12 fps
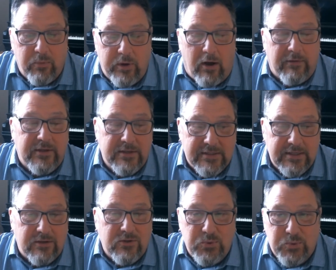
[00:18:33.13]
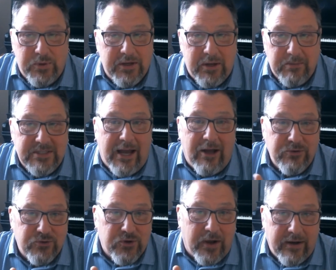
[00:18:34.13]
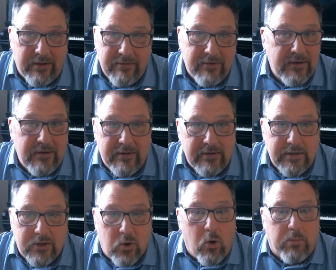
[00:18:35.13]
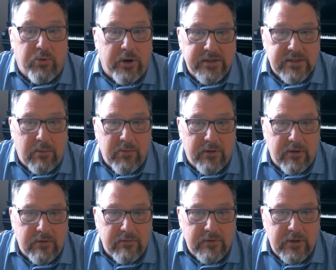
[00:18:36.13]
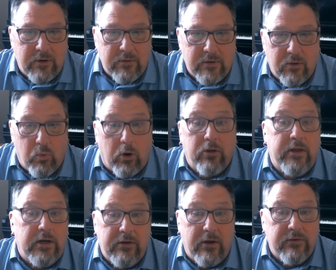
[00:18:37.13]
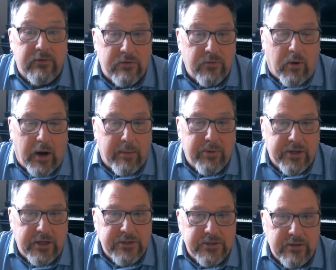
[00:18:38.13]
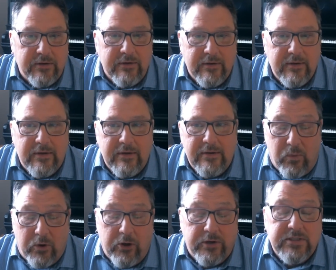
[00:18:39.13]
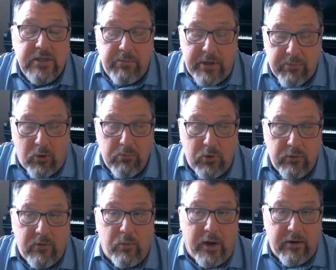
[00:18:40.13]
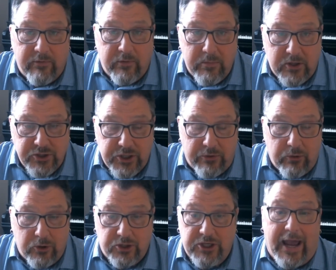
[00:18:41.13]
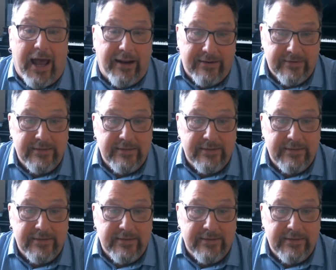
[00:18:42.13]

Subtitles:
We often see a tool that comes out and try to incorporate some of the, the work that it does into our application. We're going to see people move away from the general chat.